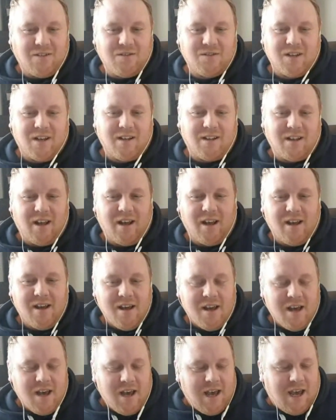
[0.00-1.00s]
said there.
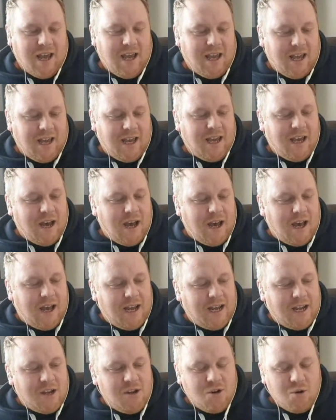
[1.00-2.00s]

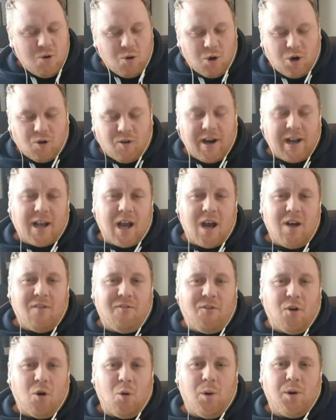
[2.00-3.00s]
In your career going
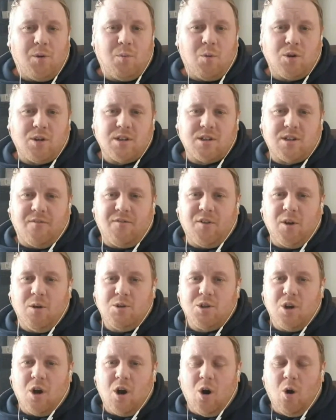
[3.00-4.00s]
forward, what does the
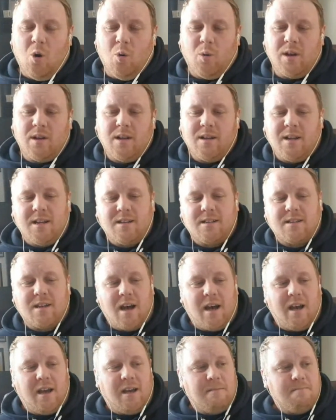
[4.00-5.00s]
future hold? Let's
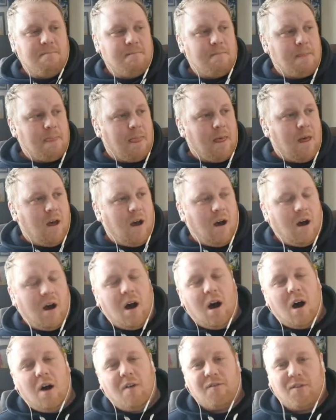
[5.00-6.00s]
say
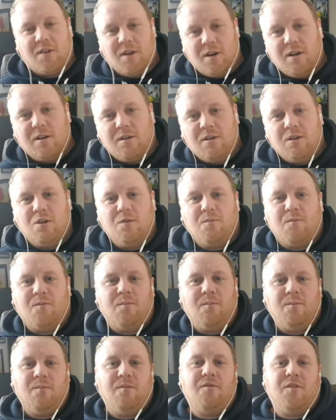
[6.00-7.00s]
after you've
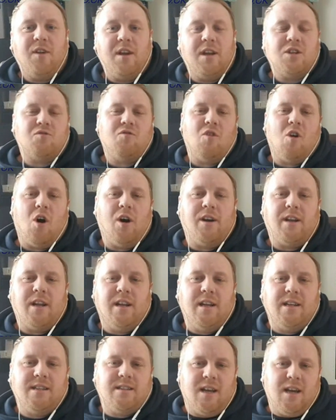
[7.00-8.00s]
finished
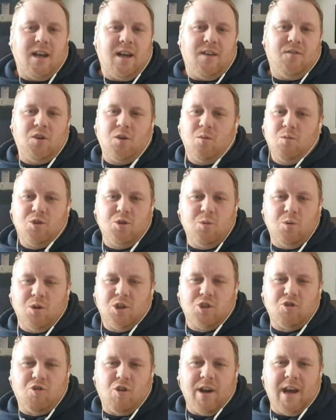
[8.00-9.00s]
riding, do you want
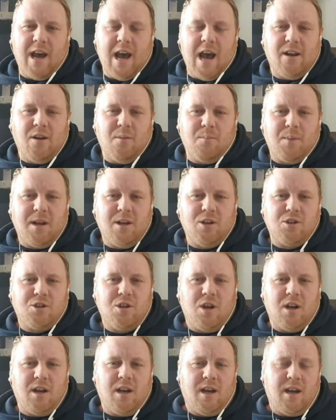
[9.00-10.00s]
to try your hand at being
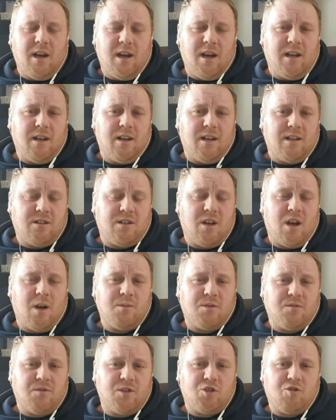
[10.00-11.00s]
in
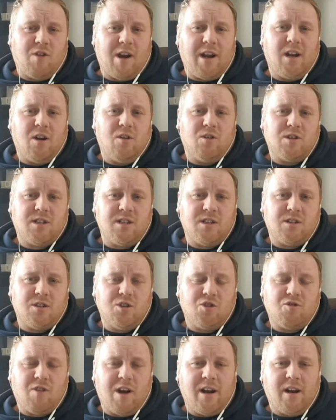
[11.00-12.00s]
terms of a trainer or
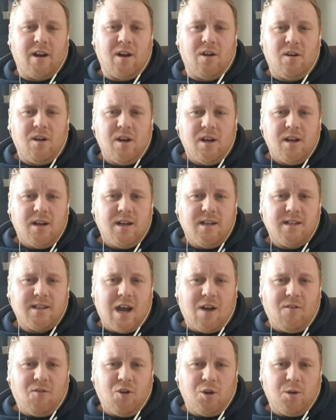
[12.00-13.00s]
assistant trainer? Is
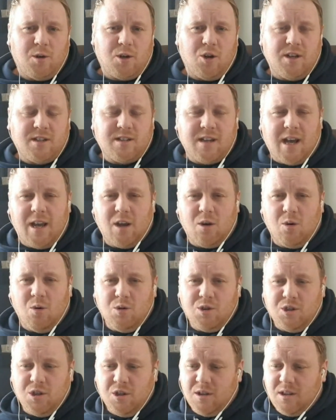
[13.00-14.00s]
that a route you'd like to take,
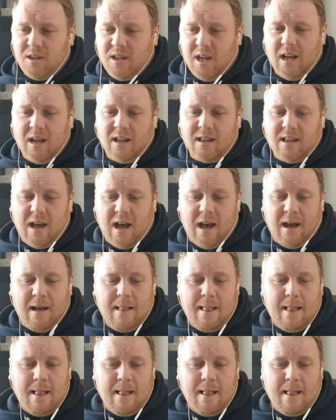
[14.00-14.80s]
or do you think that